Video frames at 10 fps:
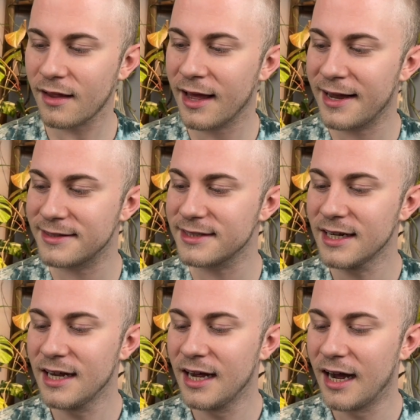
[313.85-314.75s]
And
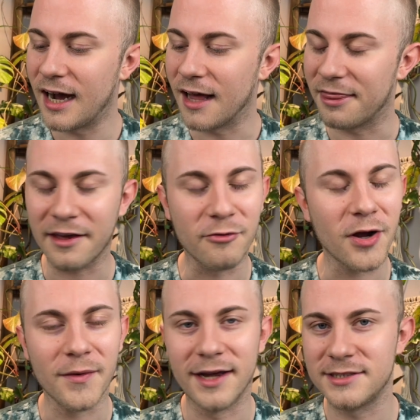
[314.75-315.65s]
uh, they
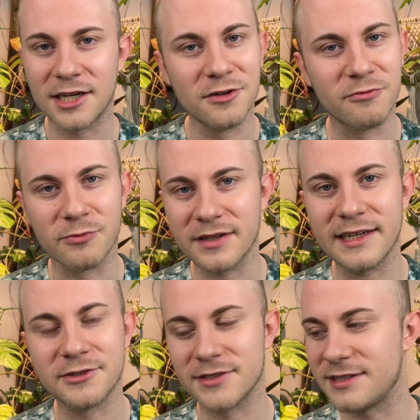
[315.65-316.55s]
grow a ton of
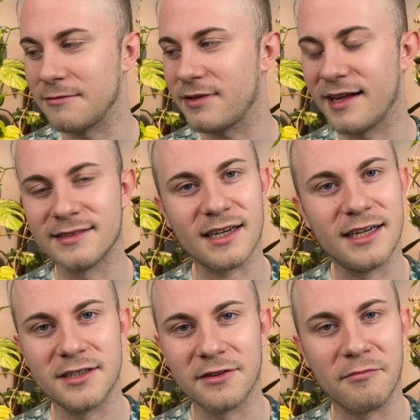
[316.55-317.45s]
really interesting plants.
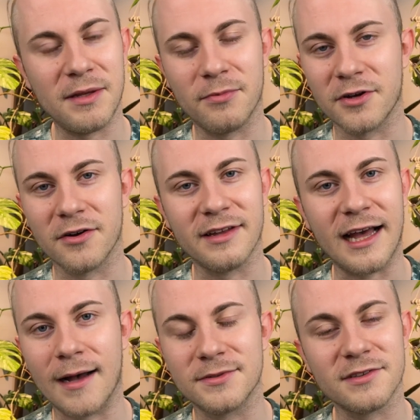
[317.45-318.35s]
I know that people go like
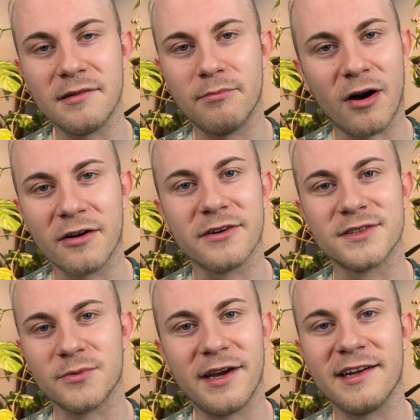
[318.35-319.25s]
absolutely
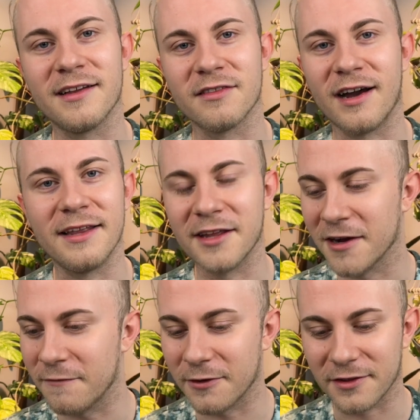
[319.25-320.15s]
bonkers waiting in line
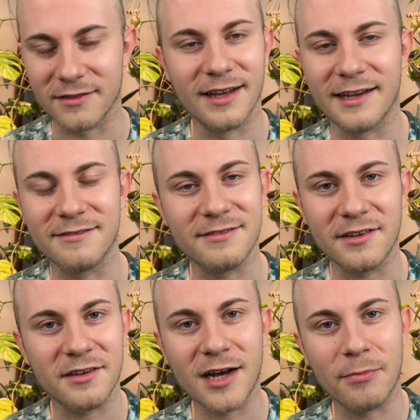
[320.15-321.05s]
there for their like
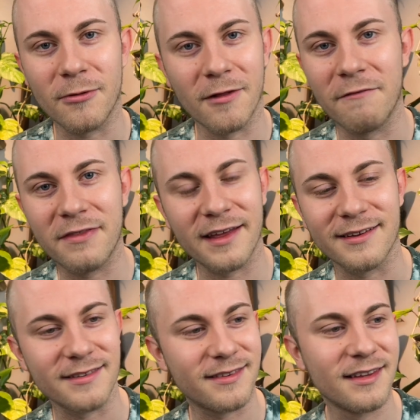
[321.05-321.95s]
couple of
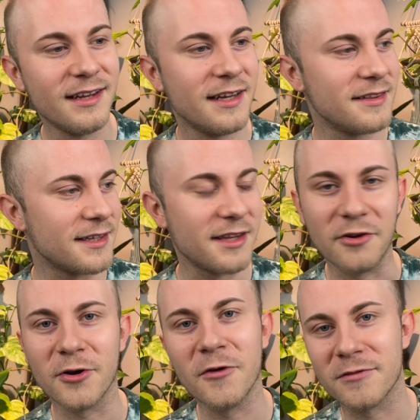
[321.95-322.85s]
things that they
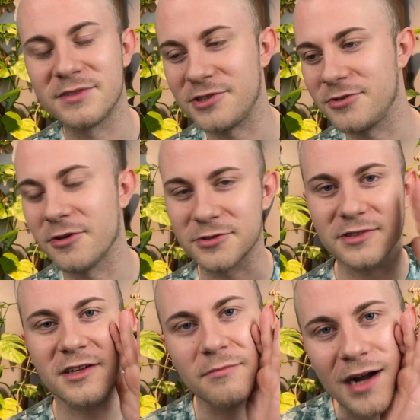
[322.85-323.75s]
grow from tissue culture
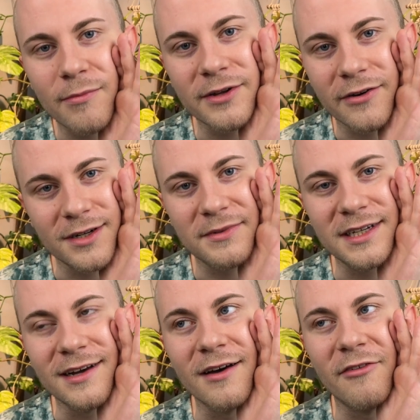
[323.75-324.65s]
that are probably going to
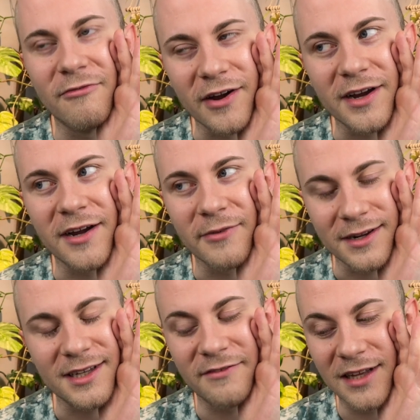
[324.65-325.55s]
be very
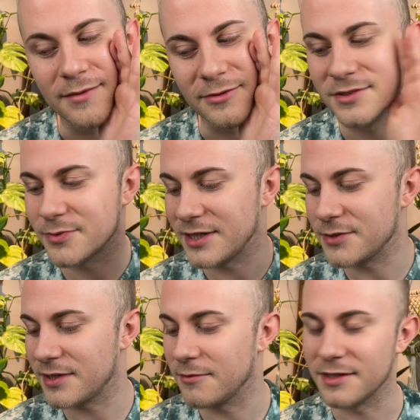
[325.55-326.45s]
readily available in twenty
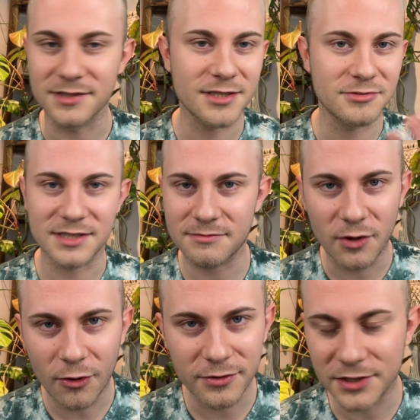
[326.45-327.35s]
twenty-one. So just
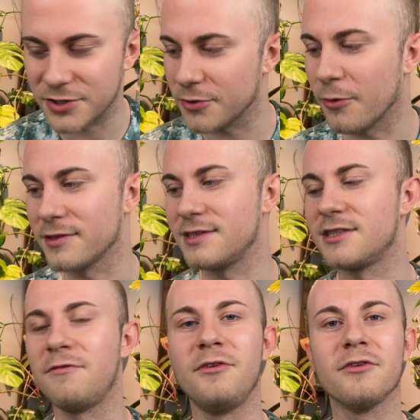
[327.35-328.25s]
hold on to your
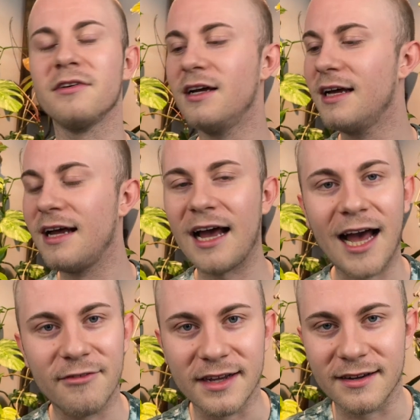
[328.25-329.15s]
horses if you're
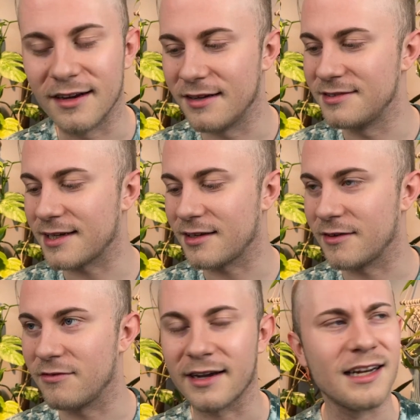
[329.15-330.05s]
having not a lot
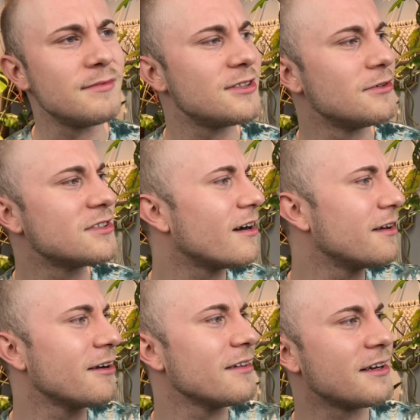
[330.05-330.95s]
of luck. And I'm so sorry,
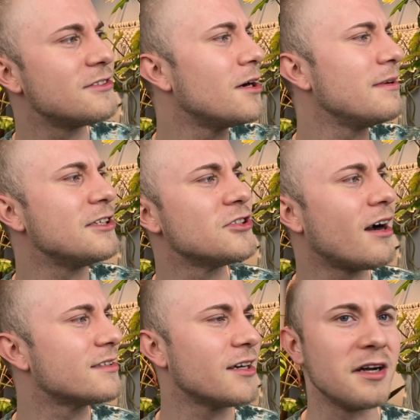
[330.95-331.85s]
there are like so many
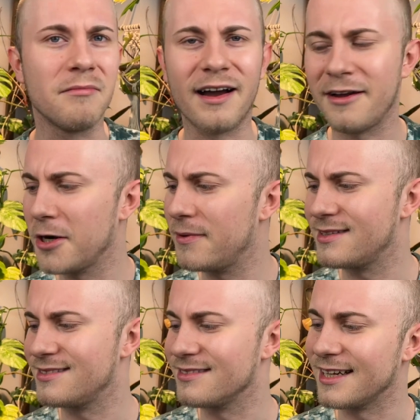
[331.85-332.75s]
trucks going by. I hope it
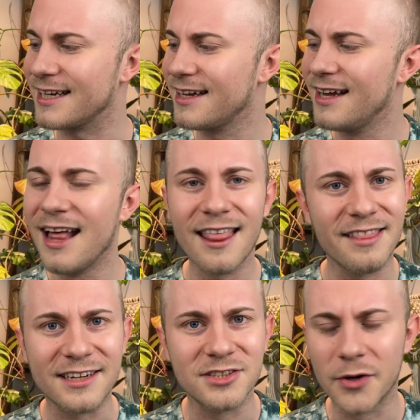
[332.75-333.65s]
isn't like
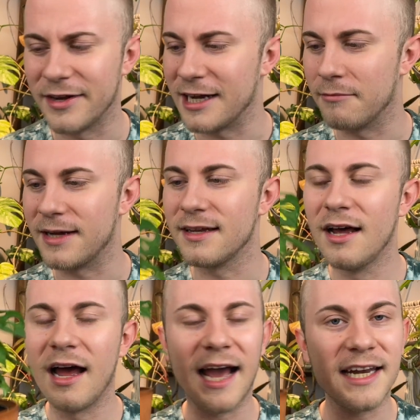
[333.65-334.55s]
that annoying. But
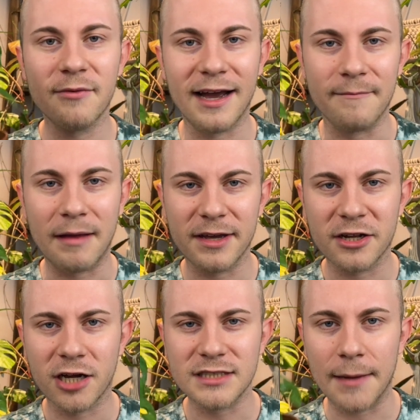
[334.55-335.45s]
anyway, I'm
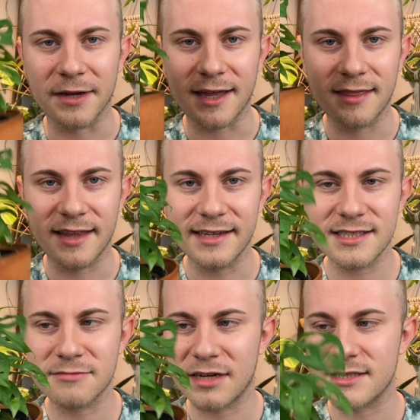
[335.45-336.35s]
getting off topic.
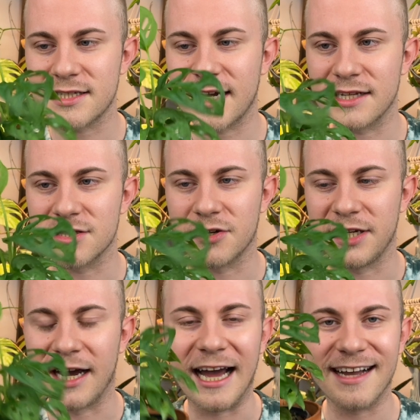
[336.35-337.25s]
This Monstera
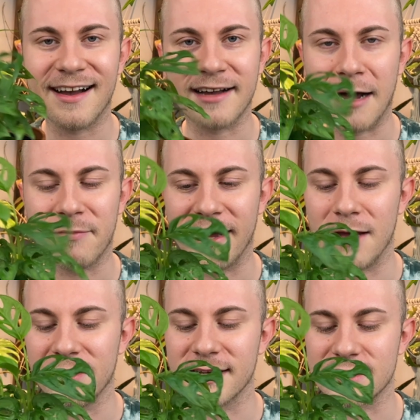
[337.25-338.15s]
adansonii, I got got by
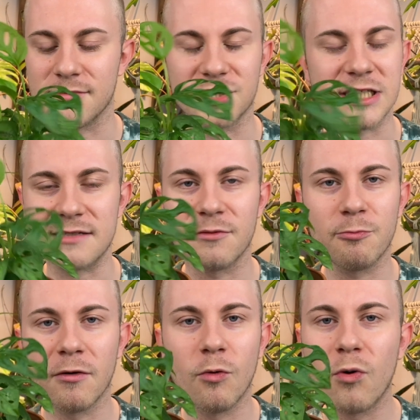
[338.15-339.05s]
it because I was just
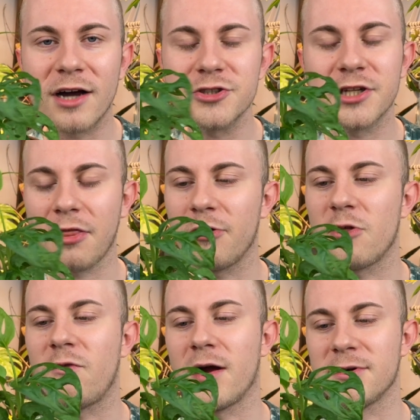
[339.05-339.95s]
wandering through
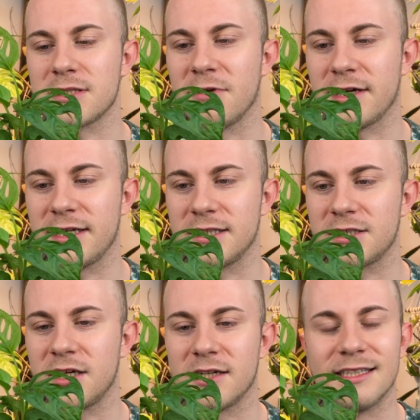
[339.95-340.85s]
the farmer's
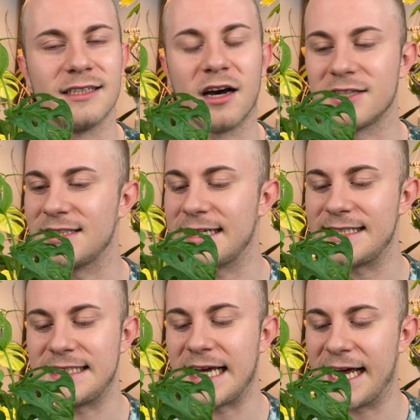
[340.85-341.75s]
market on a, on a
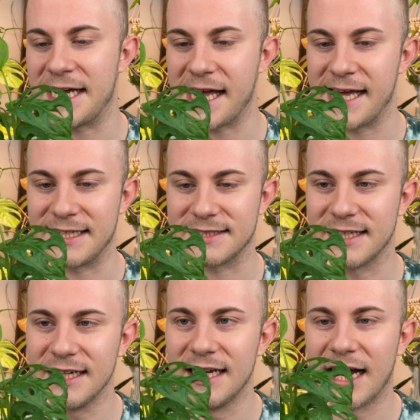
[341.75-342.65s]
nice day, and
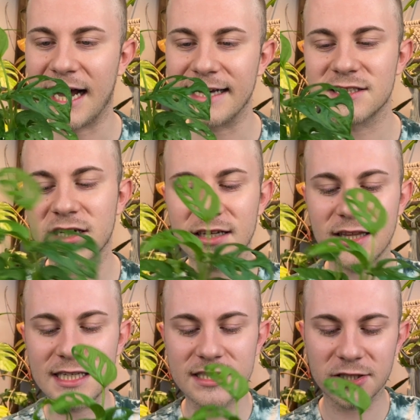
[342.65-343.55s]
I saw
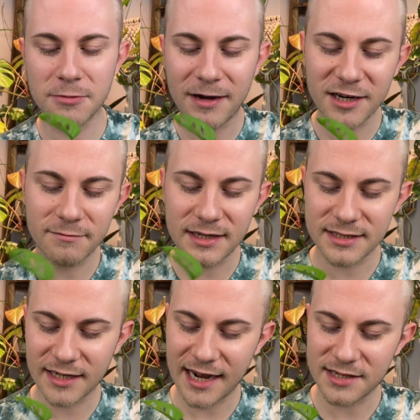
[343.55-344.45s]
this little pot of
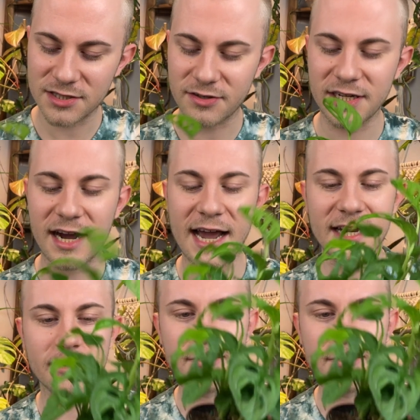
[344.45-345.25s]
Monstera adansonii, and it was